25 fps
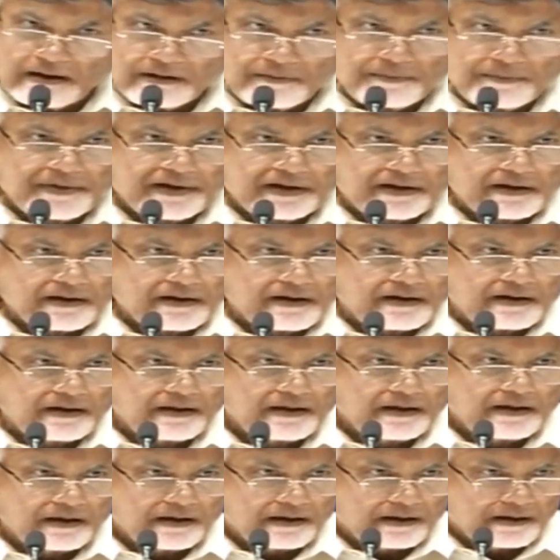
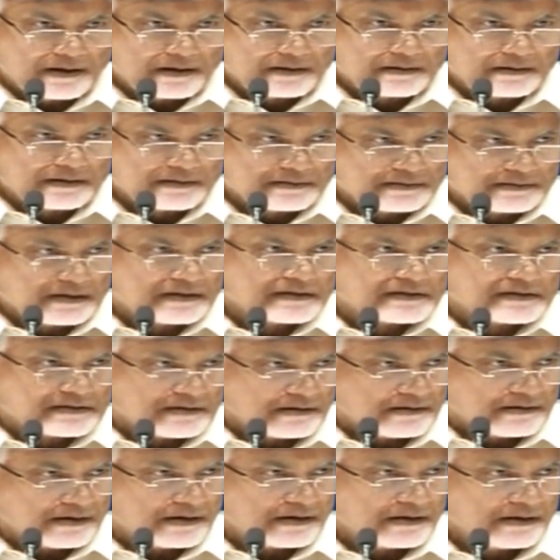admitted and they said
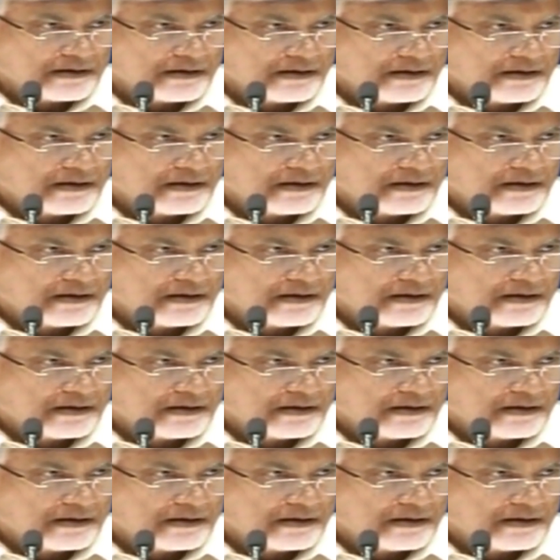sorry.